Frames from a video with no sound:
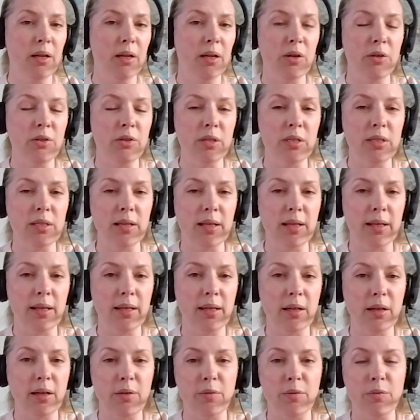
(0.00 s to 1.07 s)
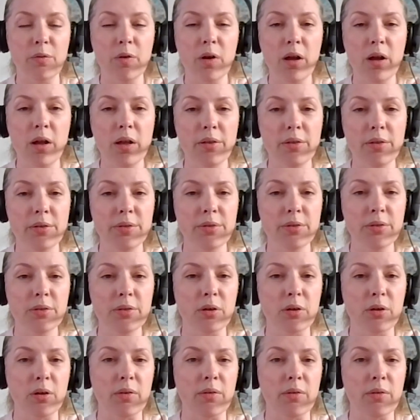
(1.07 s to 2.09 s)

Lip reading: countries like France,